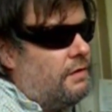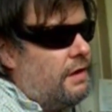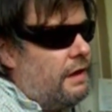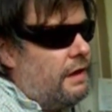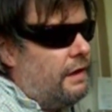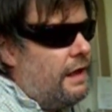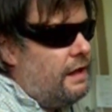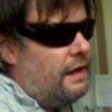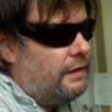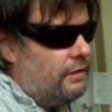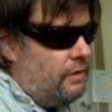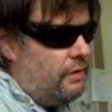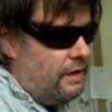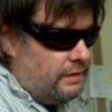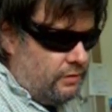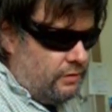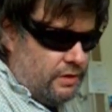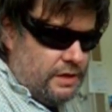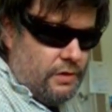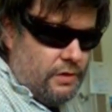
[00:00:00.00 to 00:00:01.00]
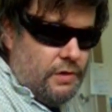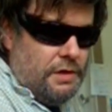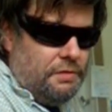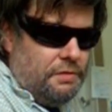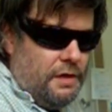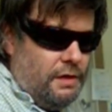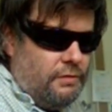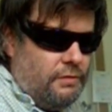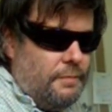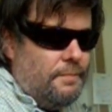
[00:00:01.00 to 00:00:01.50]
Calculator. here is it.
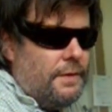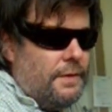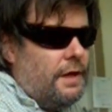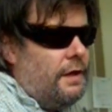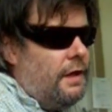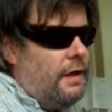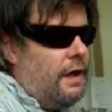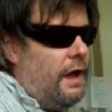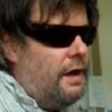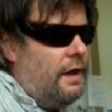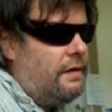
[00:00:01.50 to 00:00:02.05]
And